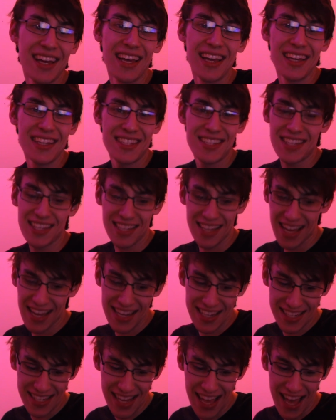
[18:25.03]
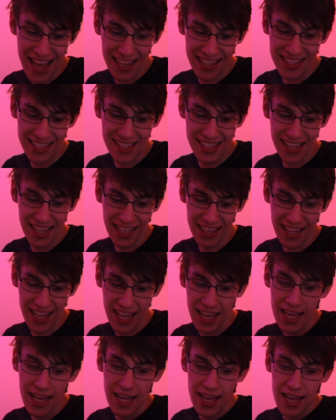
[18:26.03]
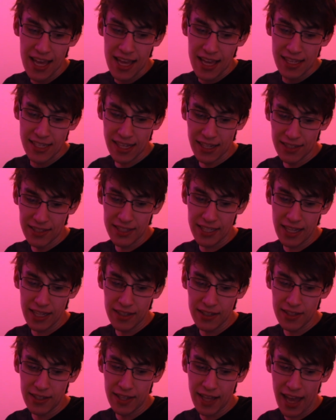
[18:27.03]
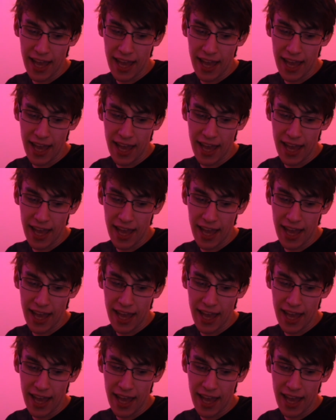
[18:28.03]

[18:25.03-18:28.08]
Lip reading: It's just kind of sad, because, like, Telltale